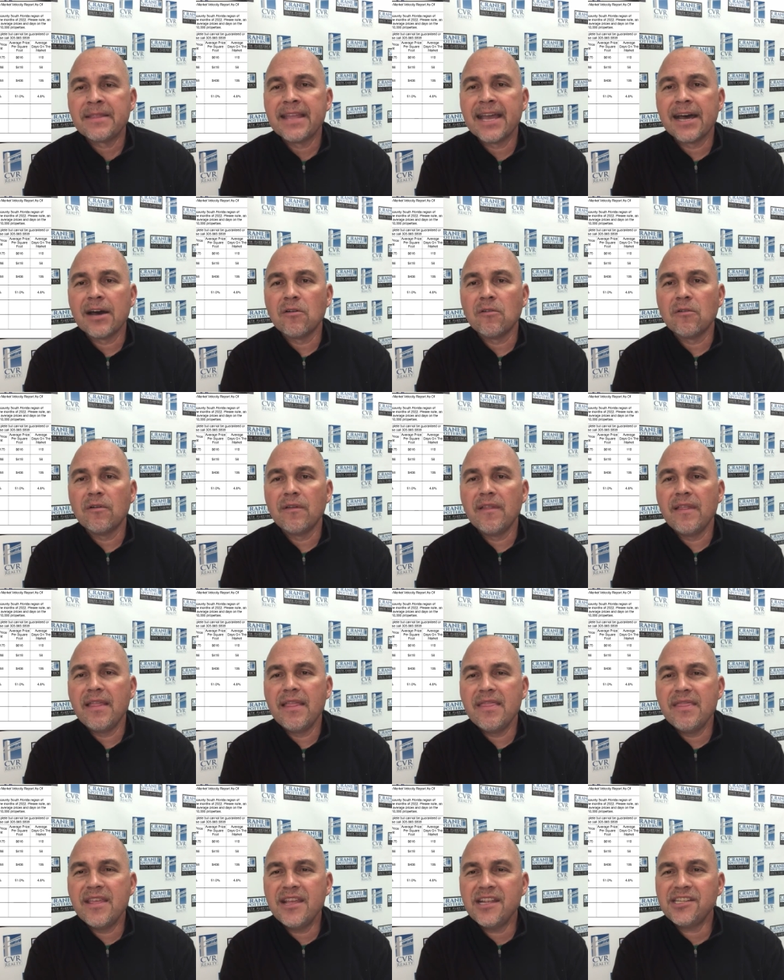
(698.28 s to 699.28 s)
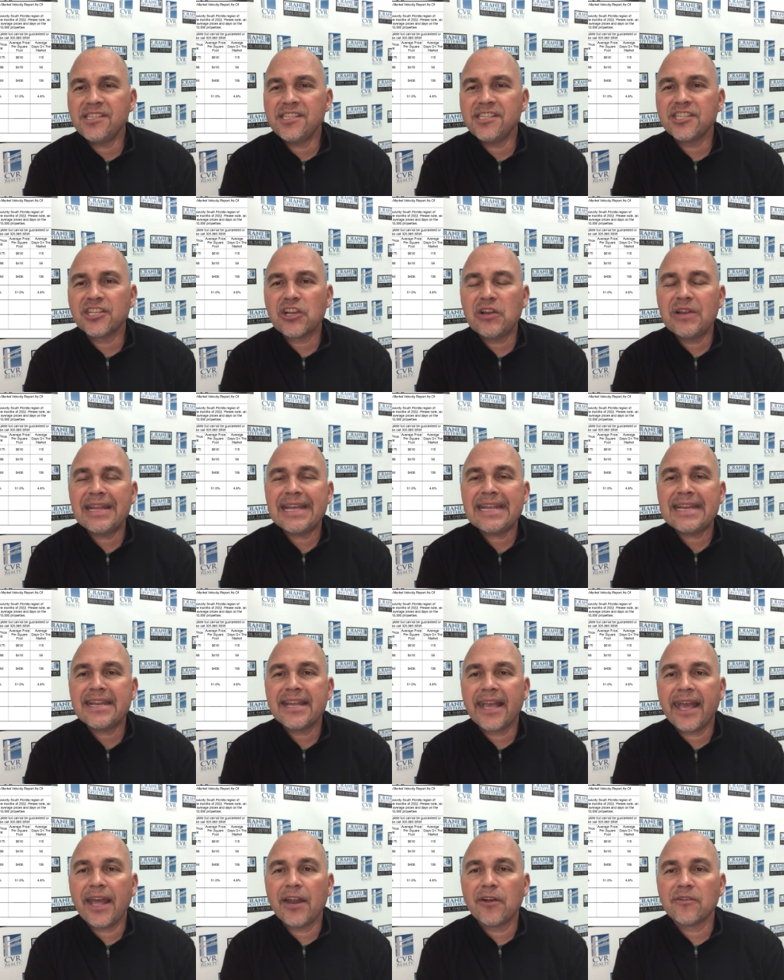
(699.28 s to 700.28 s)
Now, this is a good
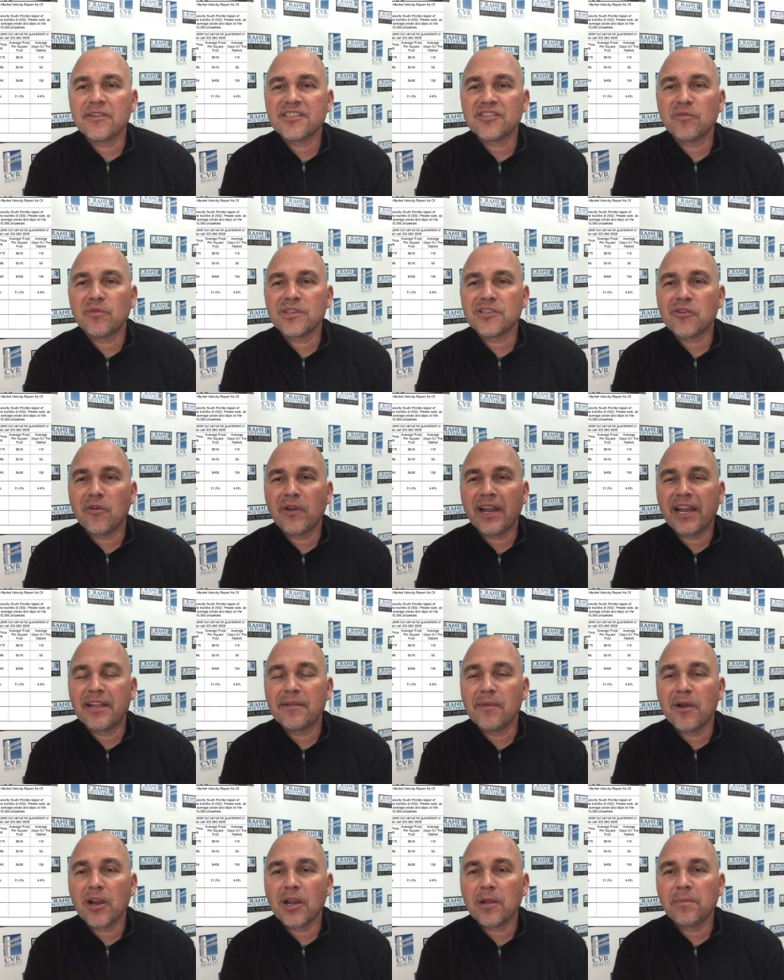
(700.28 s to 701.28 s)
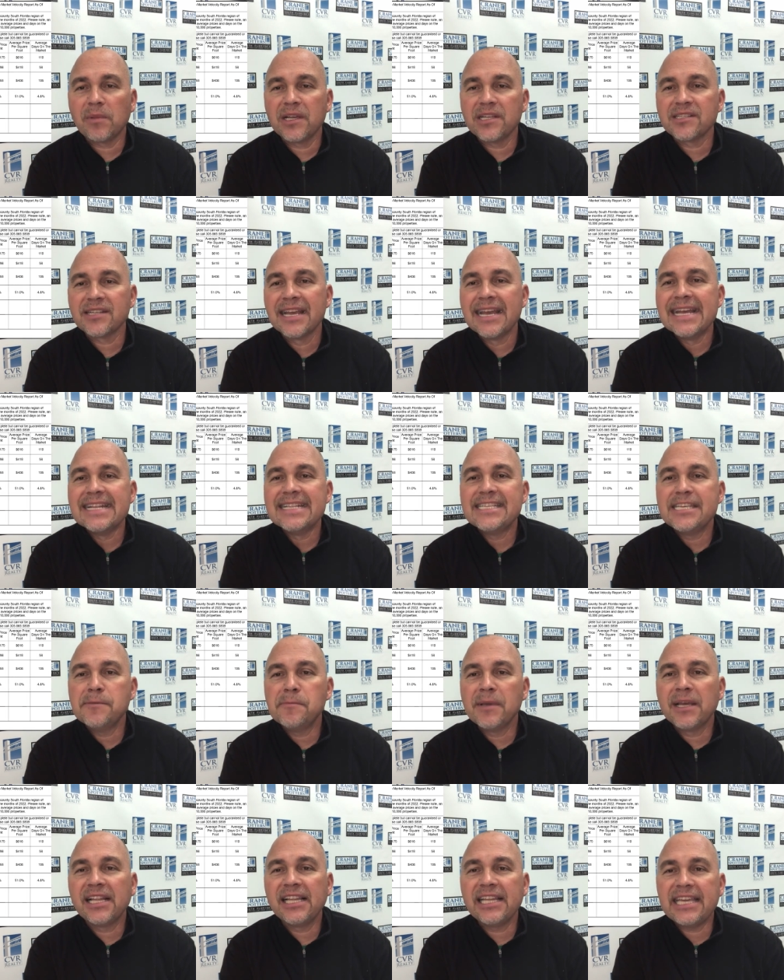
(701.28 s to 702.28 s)
indicator as to what's going on in the marketplace.
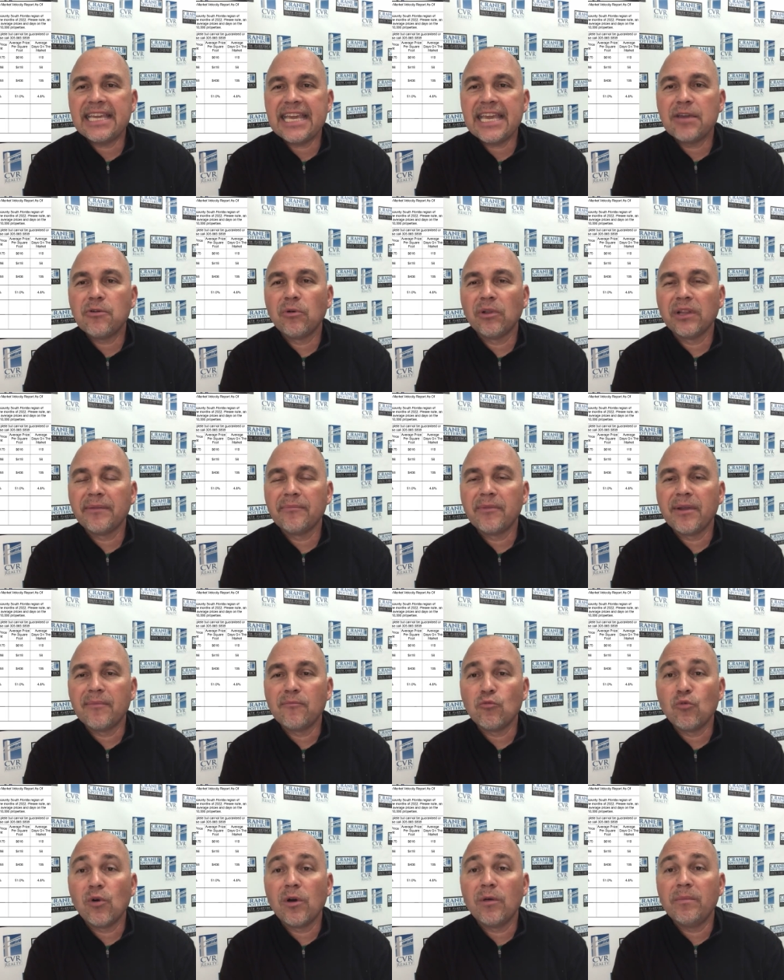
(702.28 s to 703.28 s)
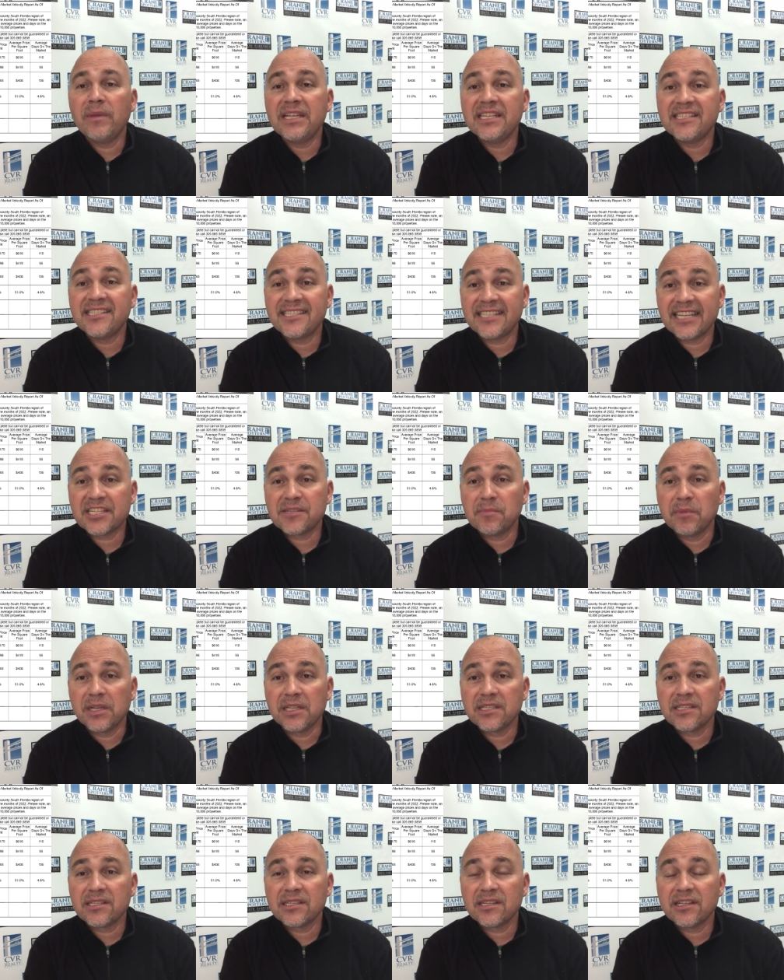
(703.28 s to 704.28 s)
Typically, equilibrium will be 6
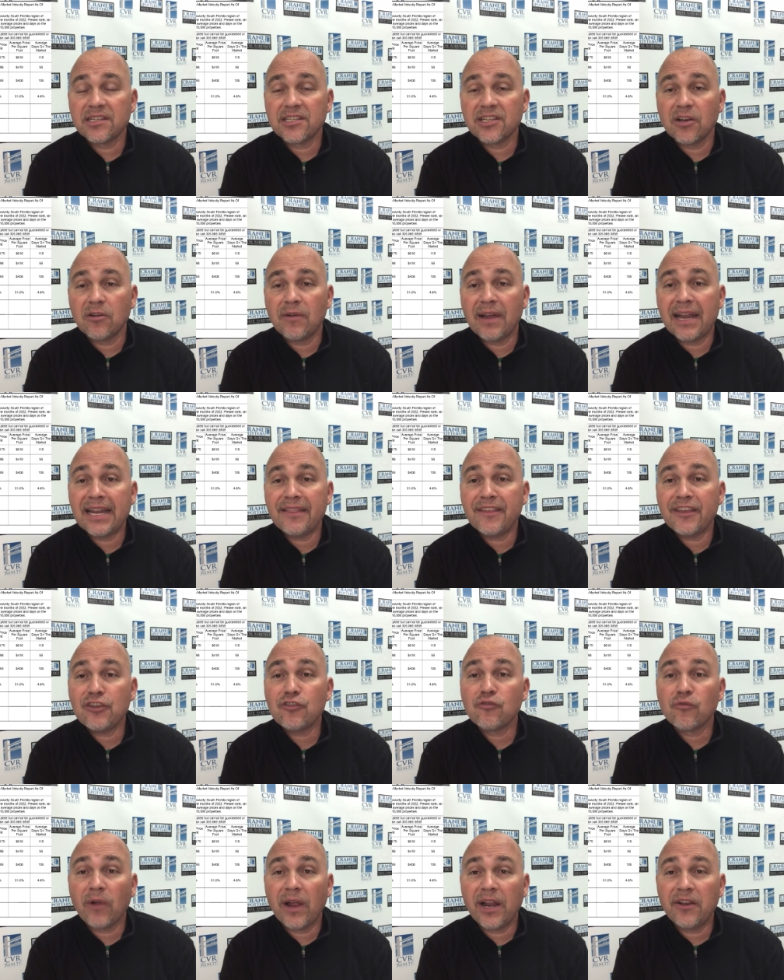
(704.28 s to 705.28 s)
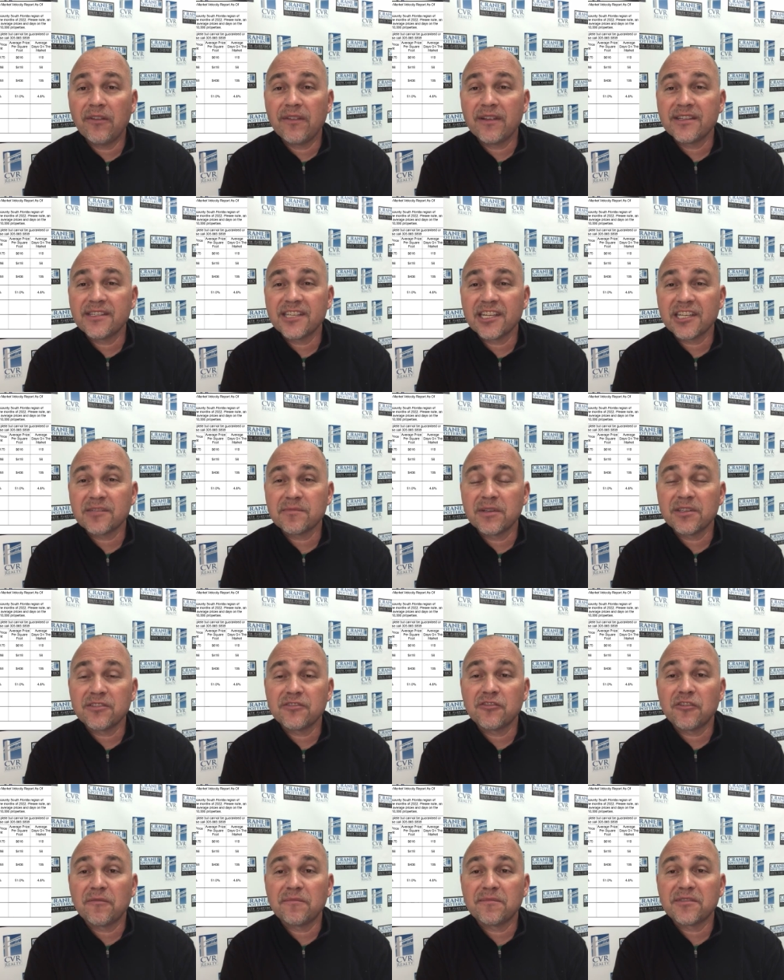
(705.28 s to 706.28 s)
months. So anything greater than 6 months
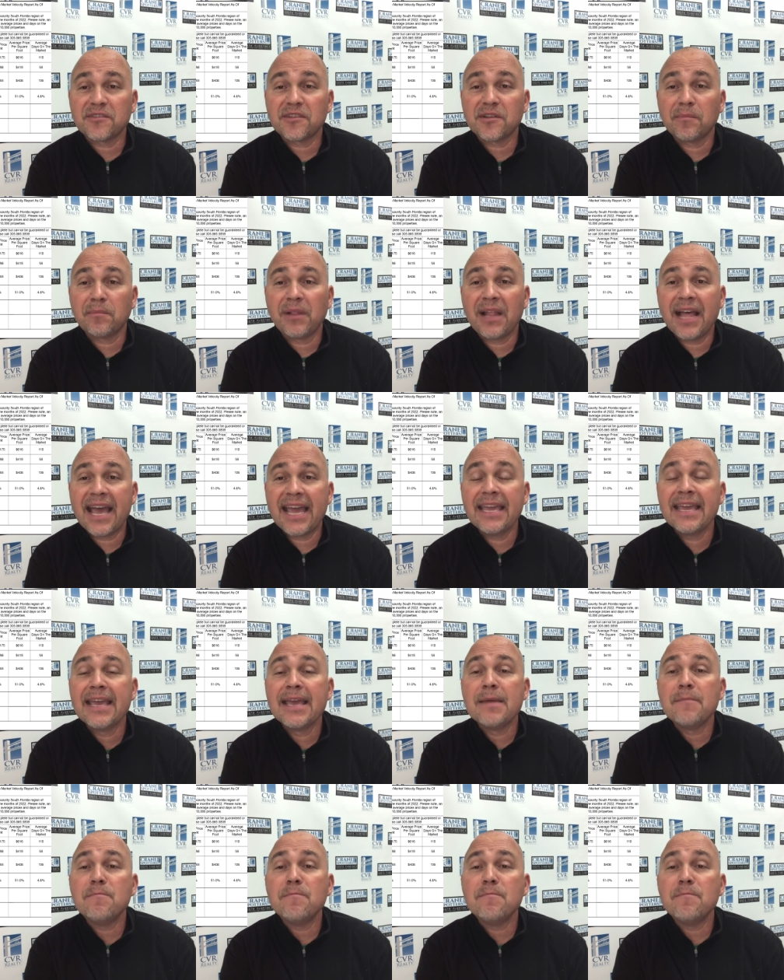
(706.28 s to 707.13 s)
in terms of supply